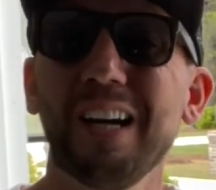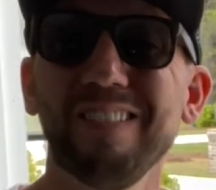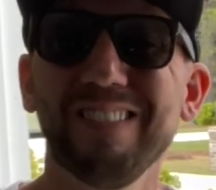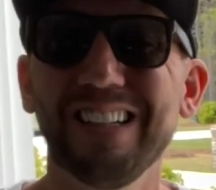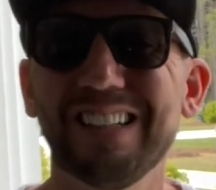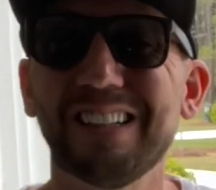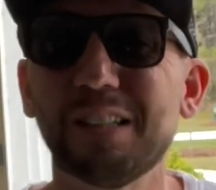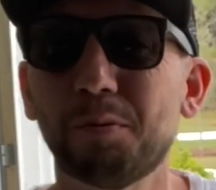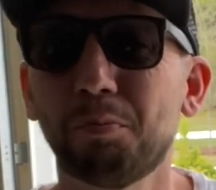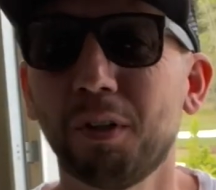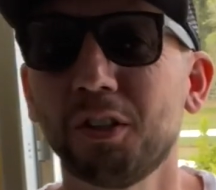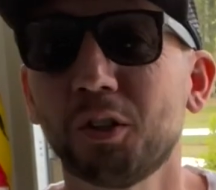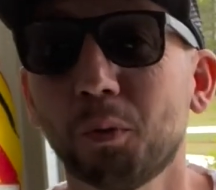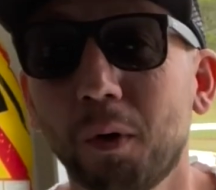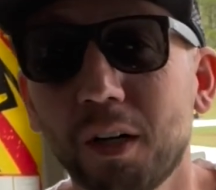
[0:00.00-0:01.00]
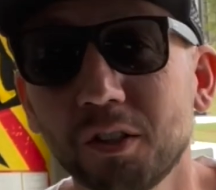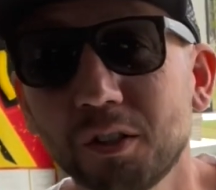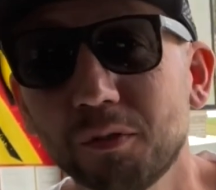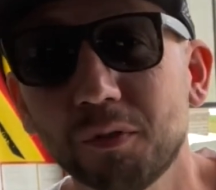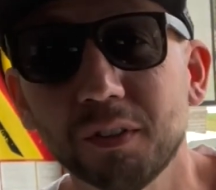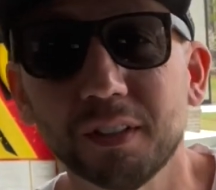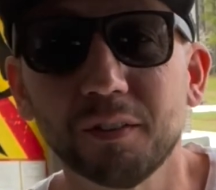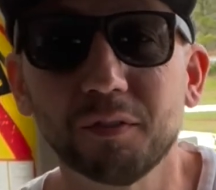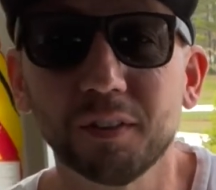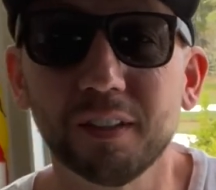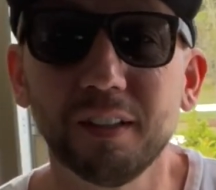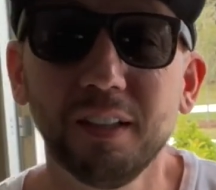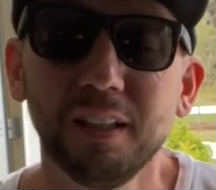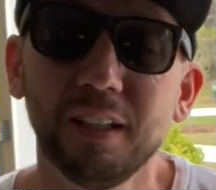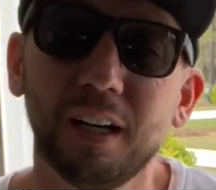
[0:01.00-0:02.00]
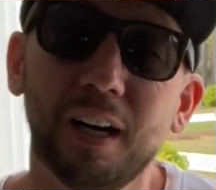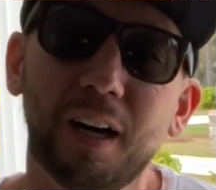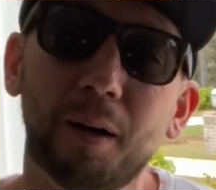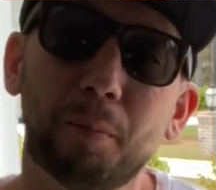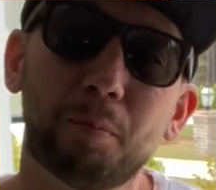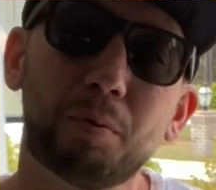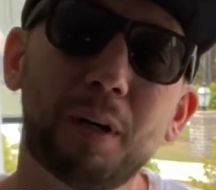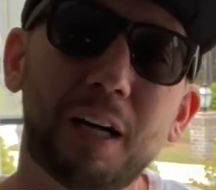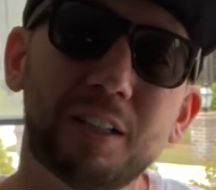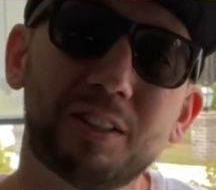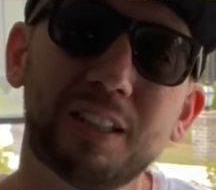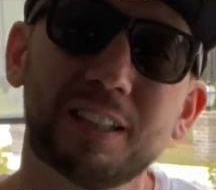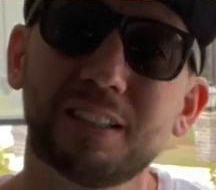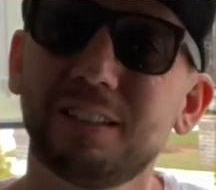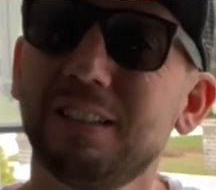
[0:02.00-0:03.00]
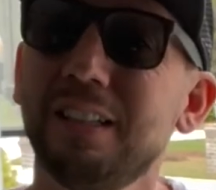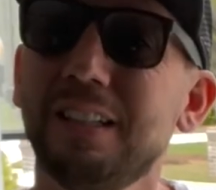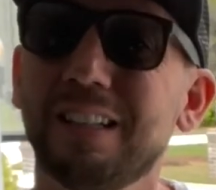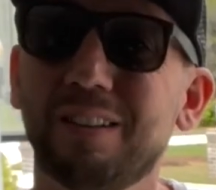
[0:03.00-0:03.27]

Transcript: I've needed this pressure washer for different projects.